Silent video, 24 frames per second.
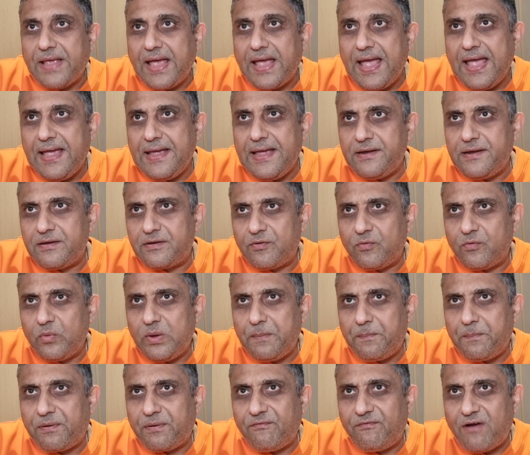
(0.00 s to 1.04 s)
And
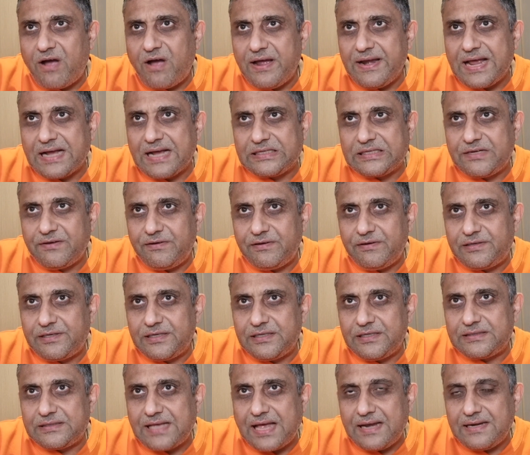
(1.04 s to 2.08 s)
we provide
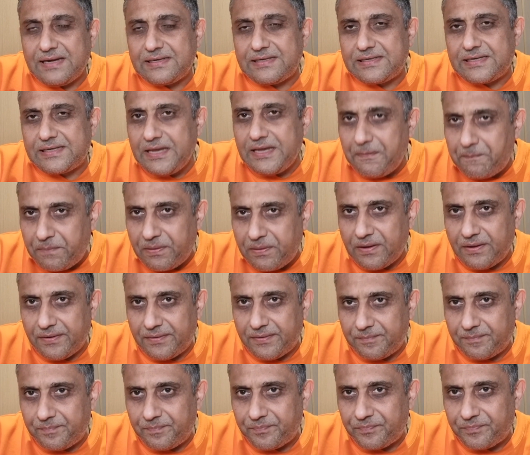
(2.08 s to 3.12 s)
activities that
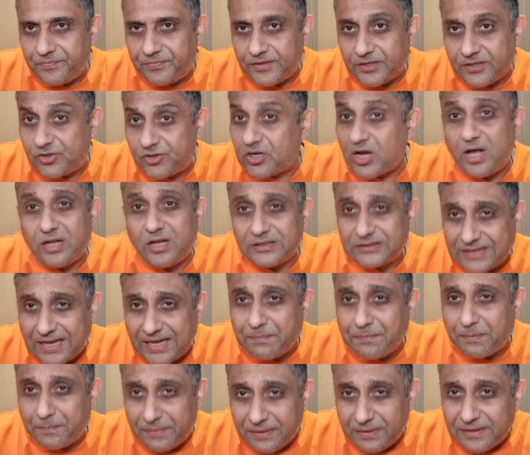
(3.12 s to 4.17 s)
deepen the child's
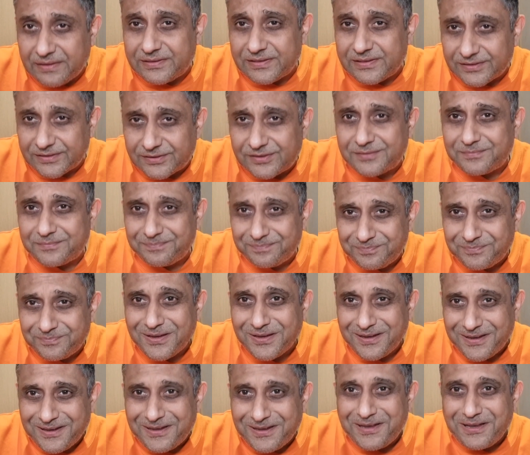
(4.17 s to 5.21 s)
capabilities.
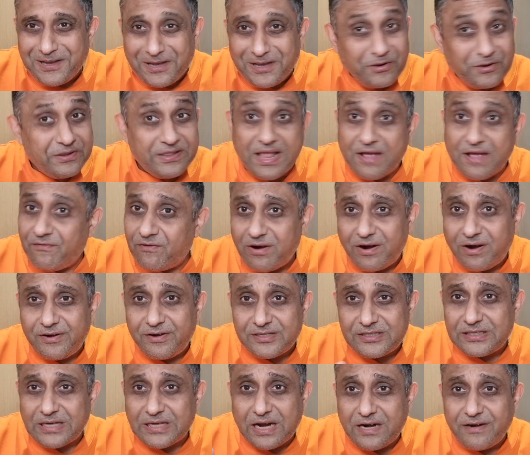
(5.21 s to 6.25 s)
Never
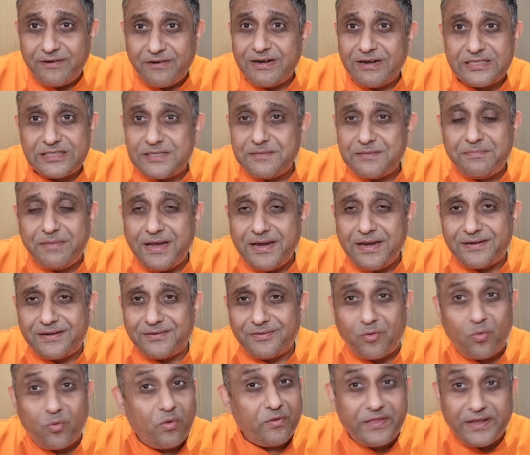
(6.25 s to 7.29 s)
underestimate
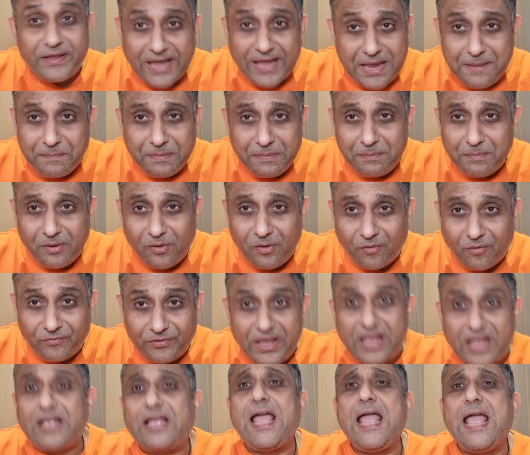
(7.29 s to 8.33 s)
what they're capable of.
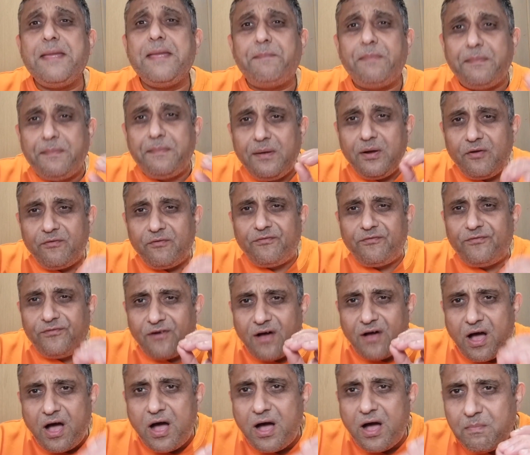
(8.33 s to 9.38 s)
They're capable of
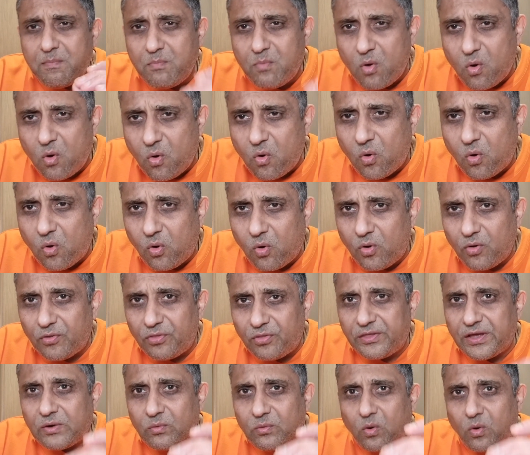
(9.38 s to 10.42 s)
far more
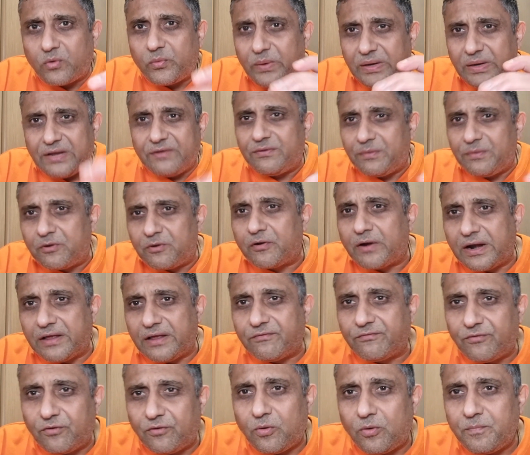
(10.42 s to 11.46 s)
than what we give them
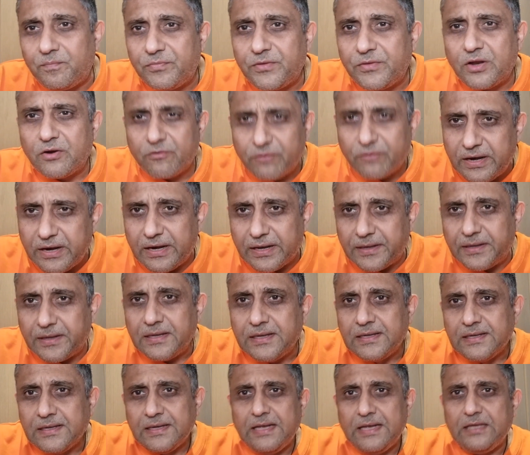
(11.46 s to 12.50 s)
credit for, really.
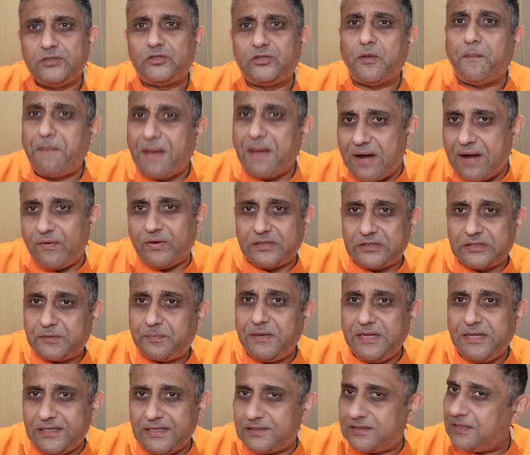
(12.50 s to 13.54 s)
So parents,
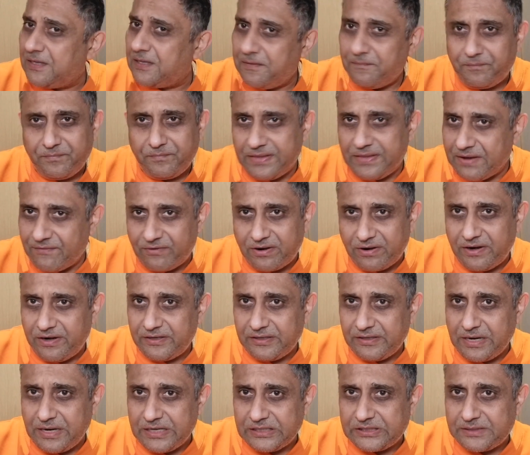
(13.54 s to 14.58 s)
please, never
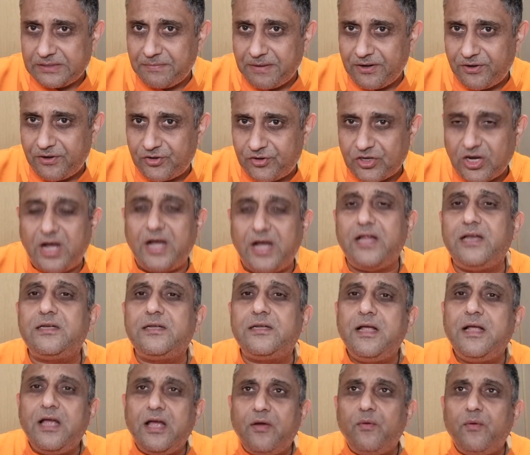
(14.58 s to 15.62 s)
underestimate a child.
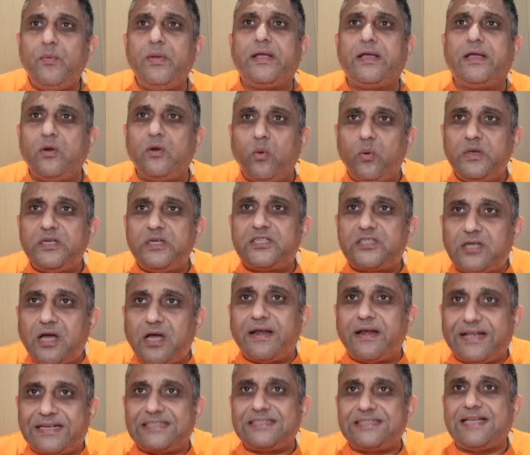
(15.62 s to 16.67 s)
We can always
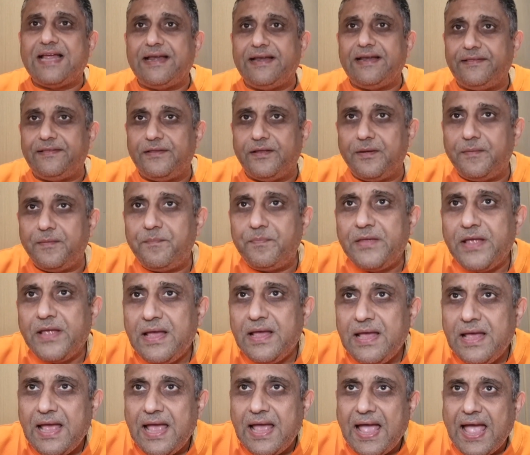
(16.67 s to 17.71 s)
start extending them.
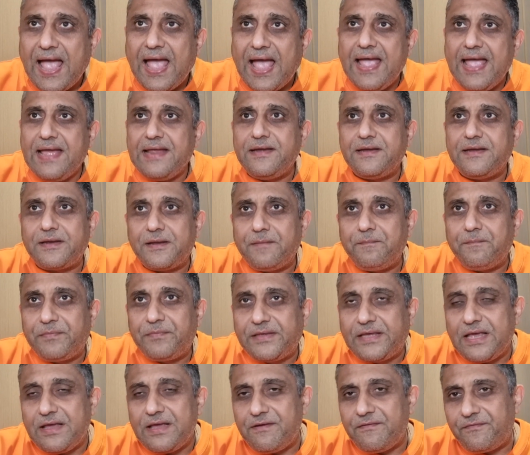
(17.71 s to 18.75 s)
And
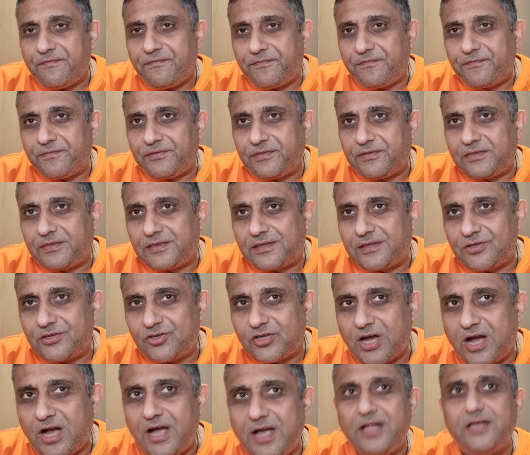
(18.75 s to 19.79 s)
give the
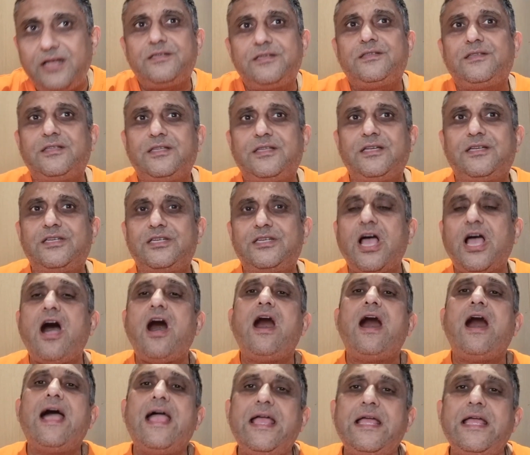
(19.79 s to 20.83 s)
child the
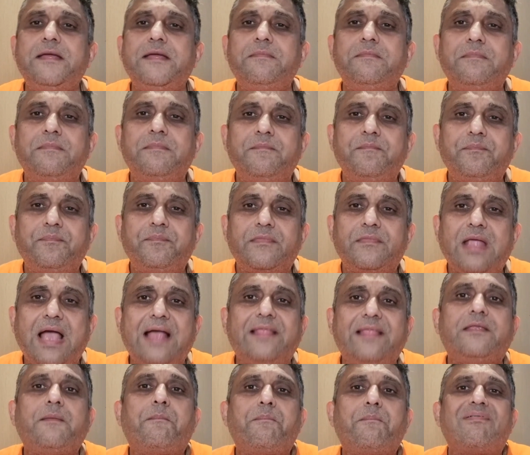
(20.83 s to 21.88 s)
time
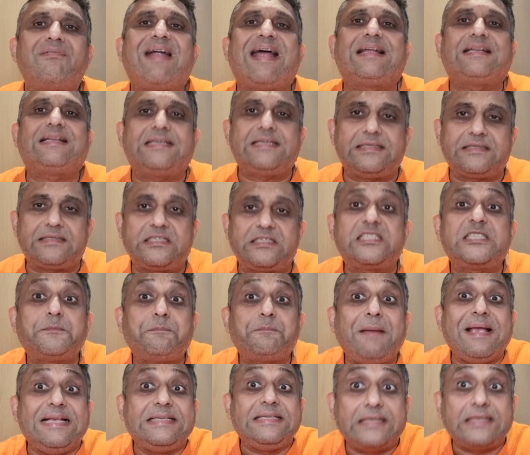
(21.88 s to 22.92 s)
and the practice, the
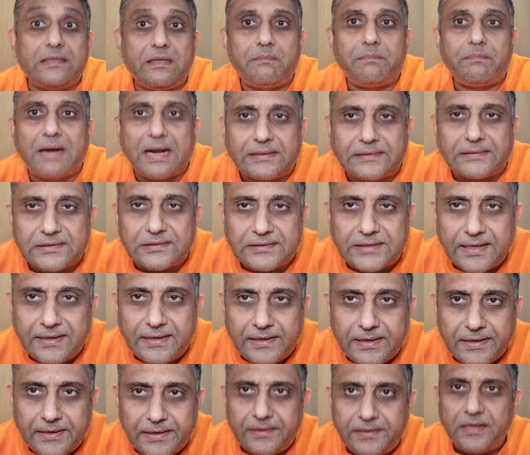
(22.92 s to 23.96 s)
space and the practice they
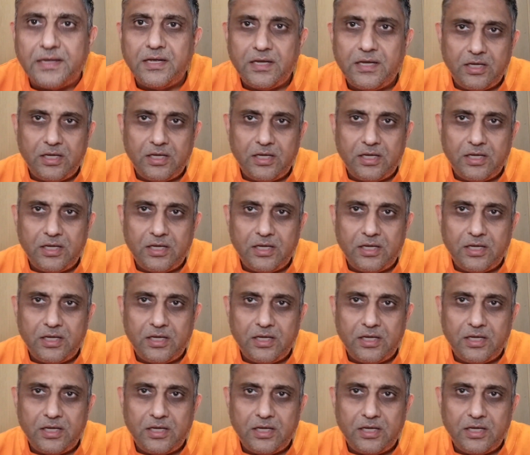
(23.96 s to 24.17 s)
need.